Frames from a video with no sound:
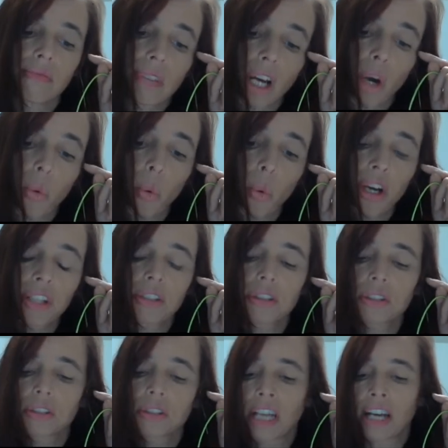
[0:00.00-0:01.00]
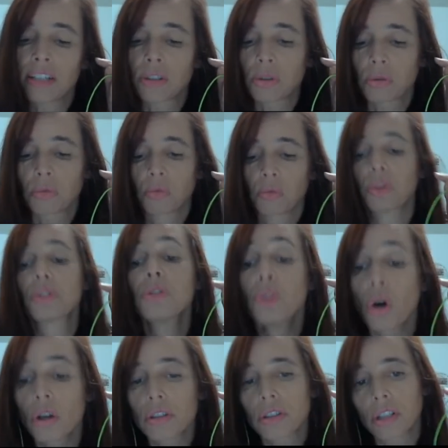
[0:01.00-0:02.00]
a word that was
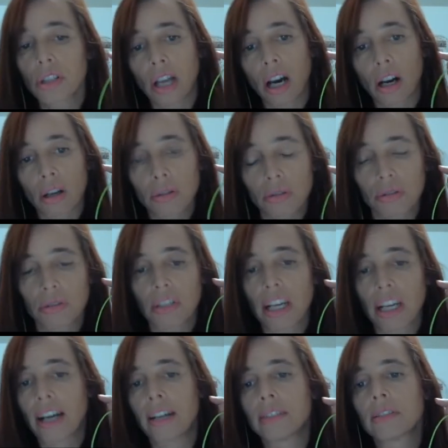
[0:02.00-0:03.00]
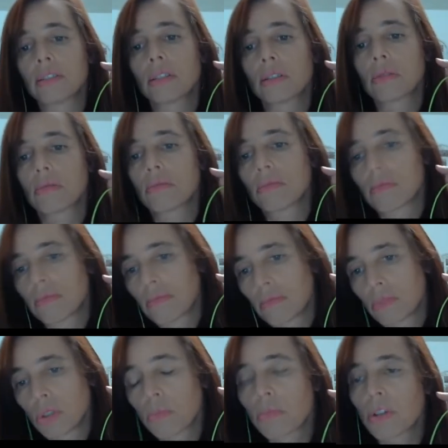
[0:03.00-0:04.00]
not allowed, and
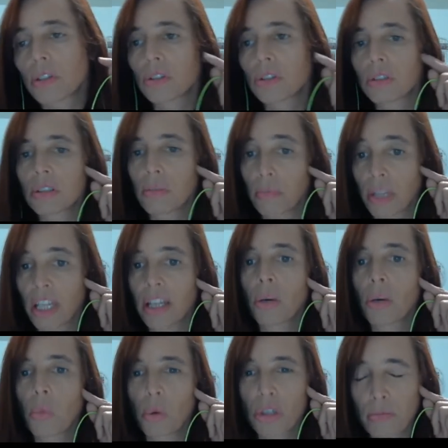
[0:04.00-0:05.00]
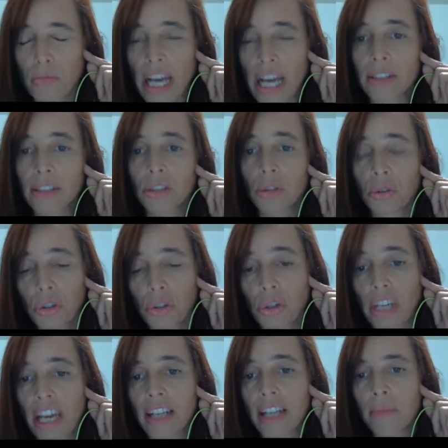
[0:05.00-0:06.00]
the player was banned. So you
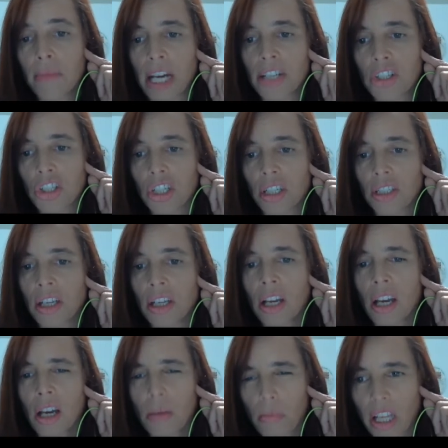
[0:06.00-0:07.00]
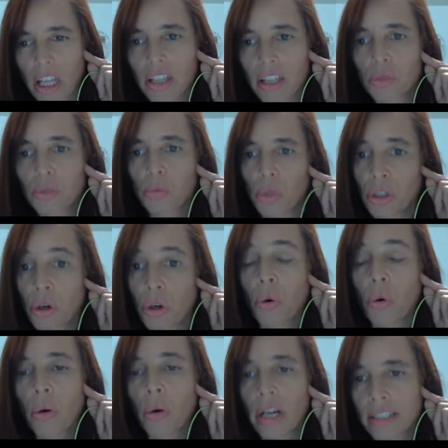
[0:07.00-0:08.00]
can imagine players were
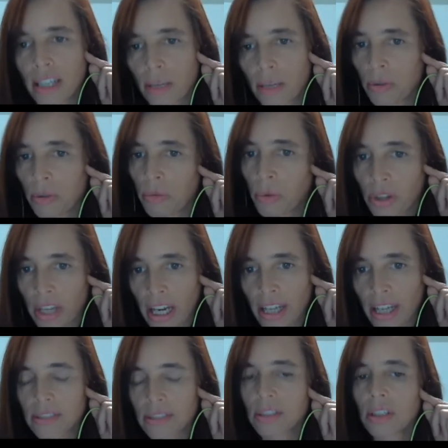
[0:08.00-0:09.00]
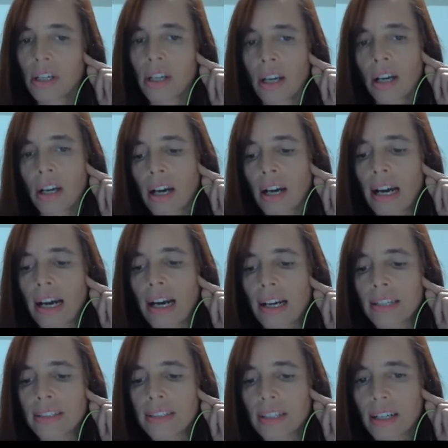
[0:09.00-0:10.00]
not quite happy with that.
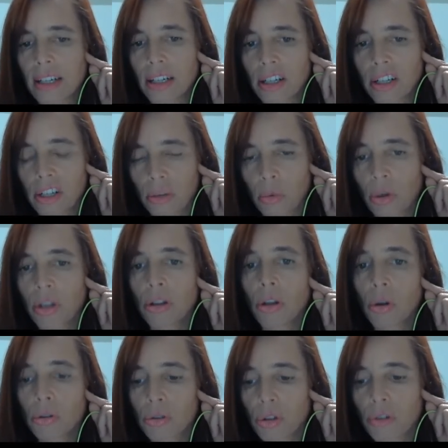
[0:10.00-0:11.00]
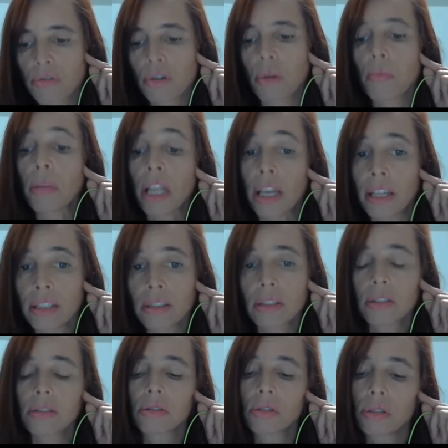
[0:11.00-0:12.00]
And there were a lot of
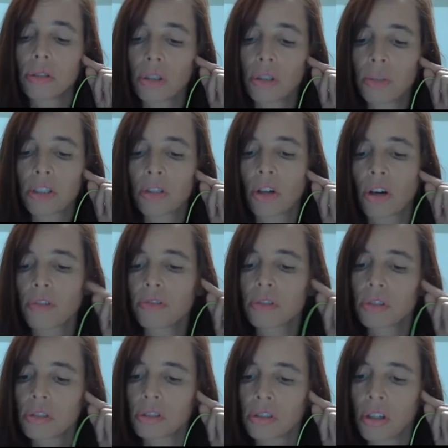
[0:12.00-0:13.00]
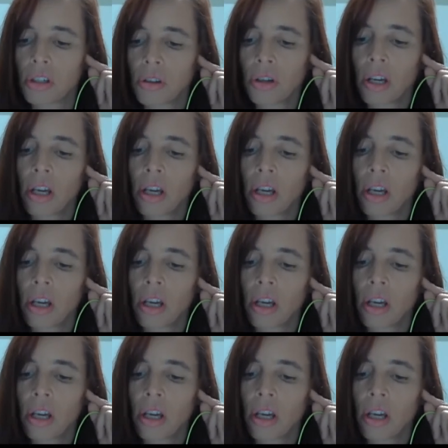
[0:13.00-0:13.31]
complaints to Ubisoft. So